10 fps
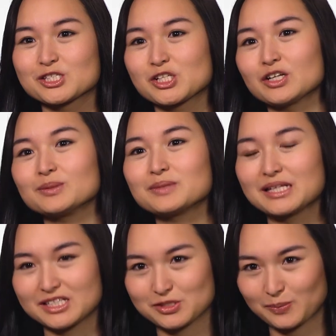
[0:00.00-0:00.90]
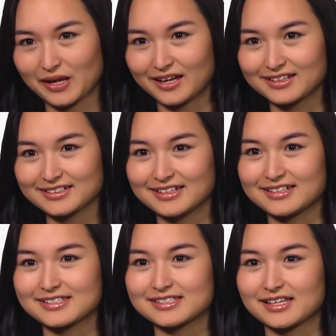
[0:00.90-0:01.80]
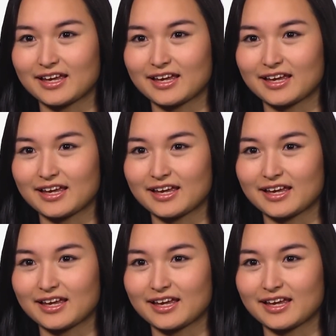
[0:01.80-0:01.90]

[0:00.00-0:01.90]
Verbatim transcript: Startup Lady Japan is